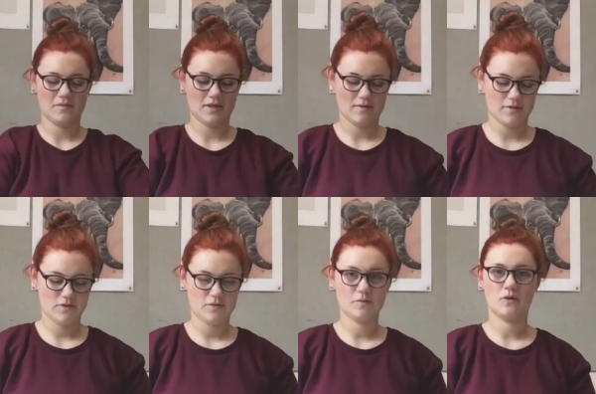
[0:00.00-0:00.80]
it was
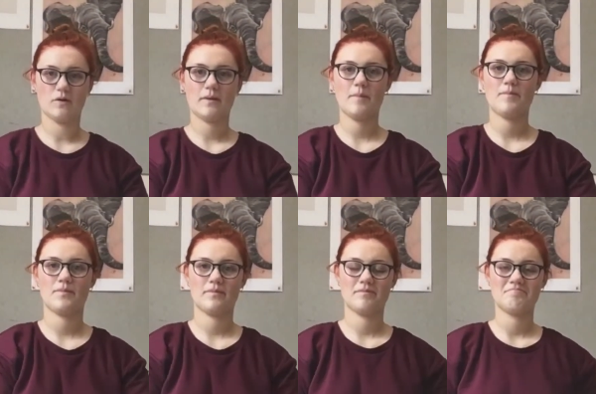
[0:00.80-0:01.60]
too small on me.
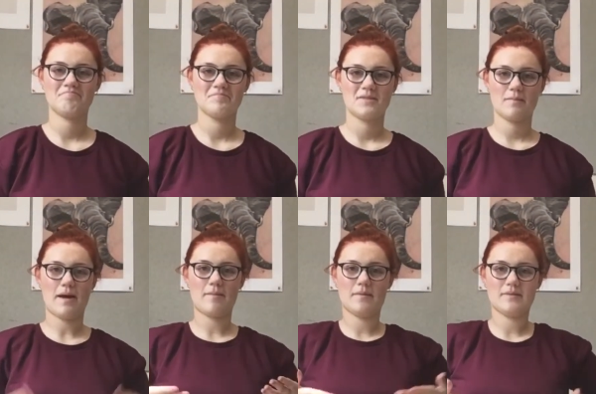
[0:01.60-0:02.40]
The
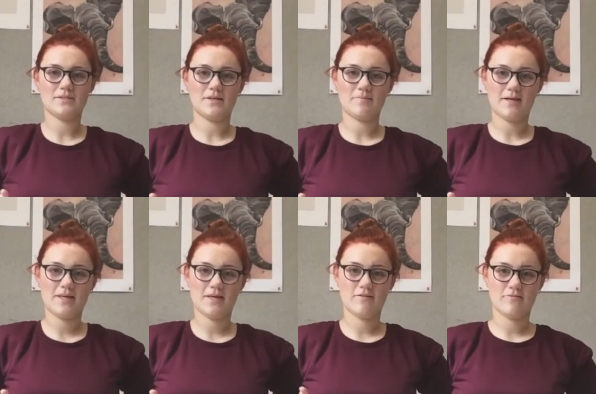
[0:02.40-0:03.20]
peplum started by
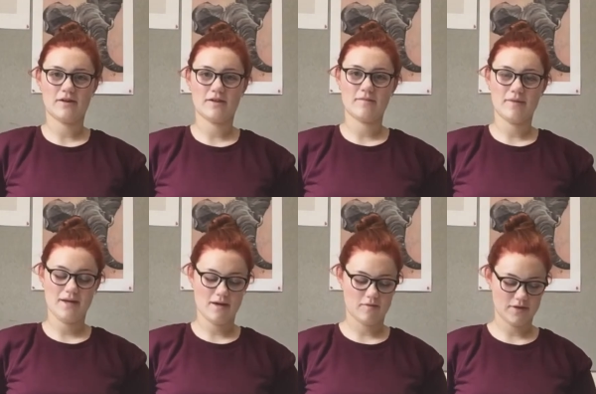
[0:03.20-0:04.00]
here rather than by
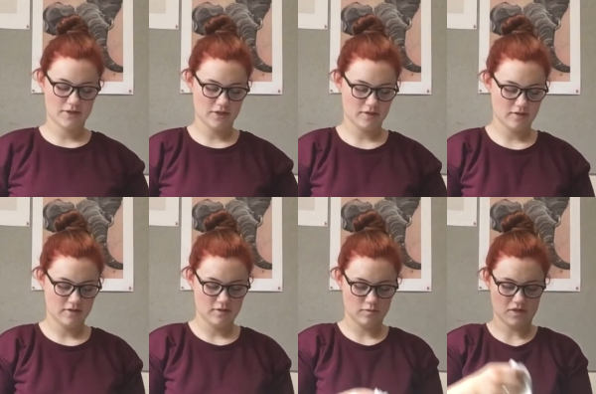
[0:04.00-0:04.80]
here, where it should.
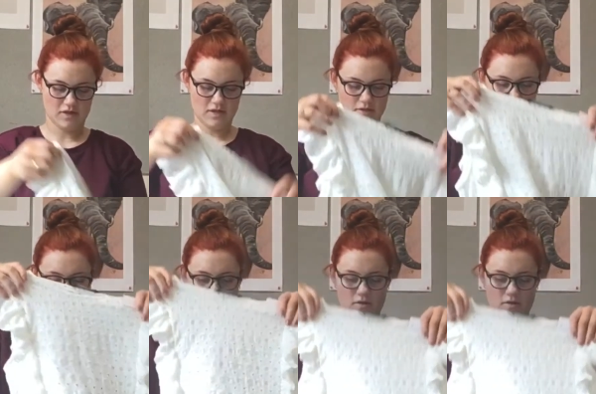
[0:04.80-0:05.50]
Well, actually,